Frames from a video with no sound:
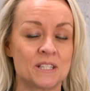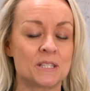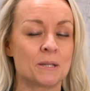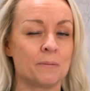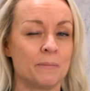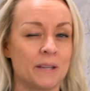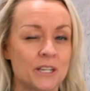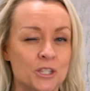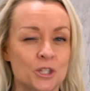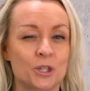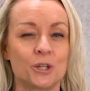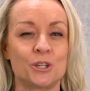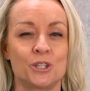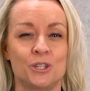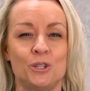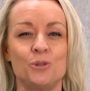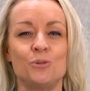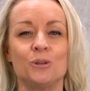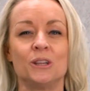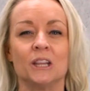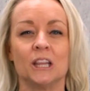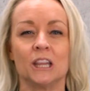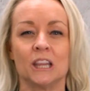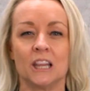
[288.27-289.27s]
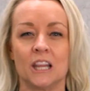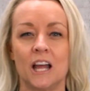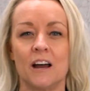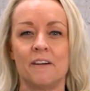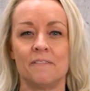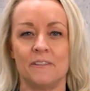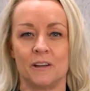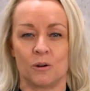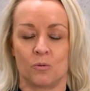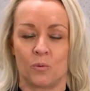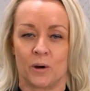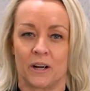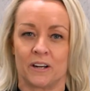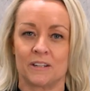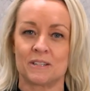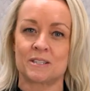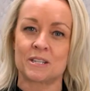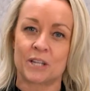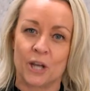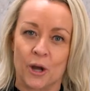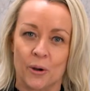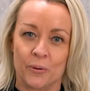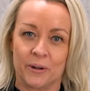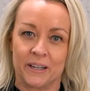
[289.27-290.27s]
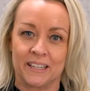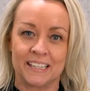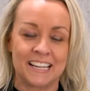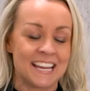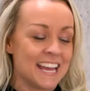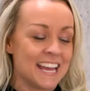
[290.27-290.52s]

to make sure you love it where it's going.